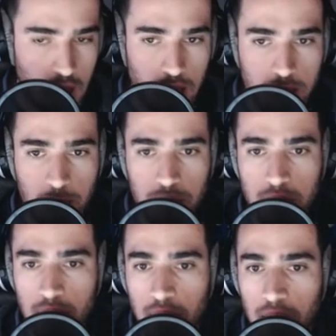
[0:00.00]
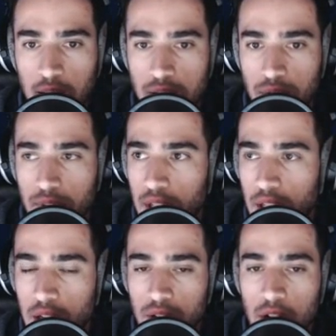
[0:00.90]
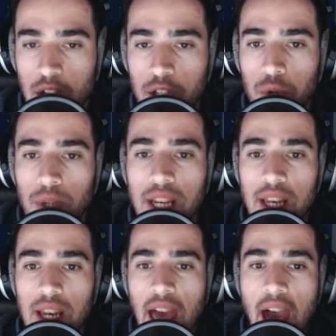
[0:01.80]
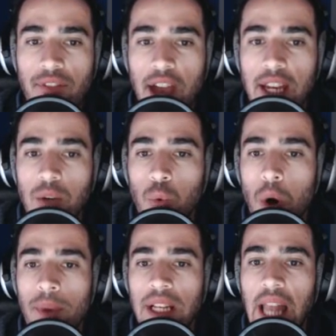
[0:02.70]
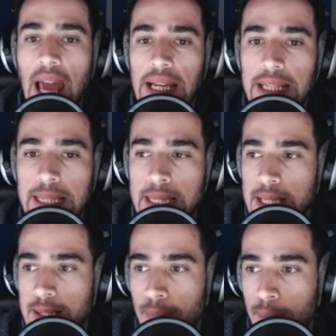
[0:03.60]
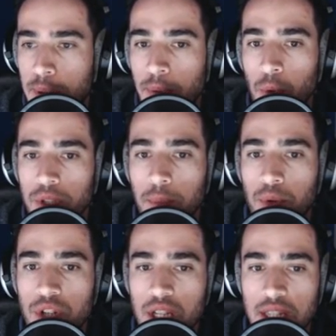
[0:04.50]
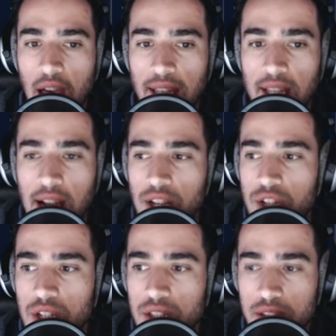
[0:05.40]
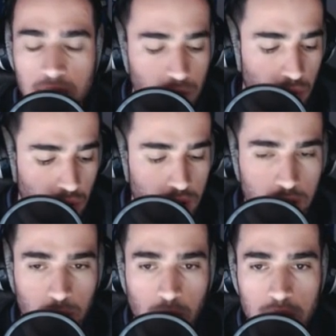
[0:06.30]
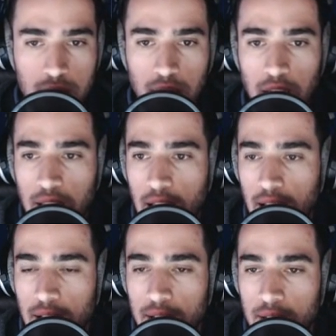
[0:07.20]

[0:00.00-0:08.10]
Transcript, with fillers: Let's put the turkey legs over here. Do we have any woman legs? People would appreciate that. Did I just ruin one turkey leg